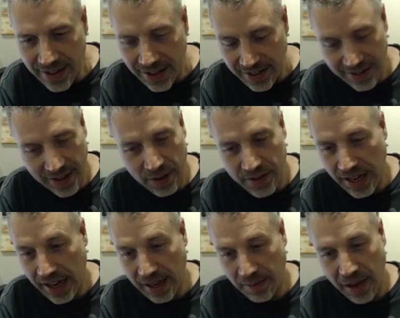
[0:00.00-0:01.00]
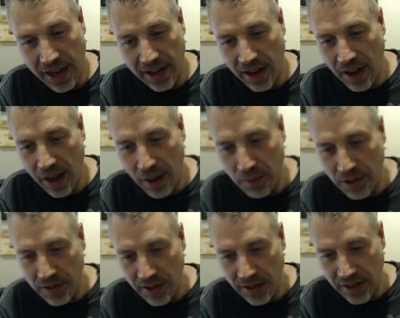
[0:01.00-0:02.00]
He's entertaining, man. I will
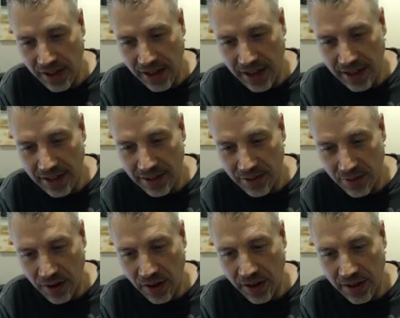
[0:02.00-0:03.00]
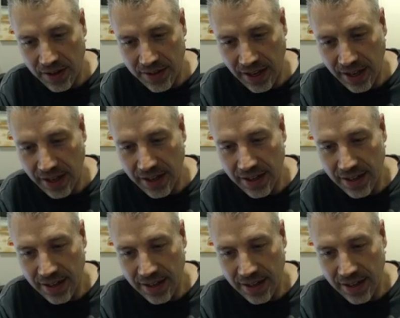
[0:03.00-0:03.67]
tell you that. He is very entertaining.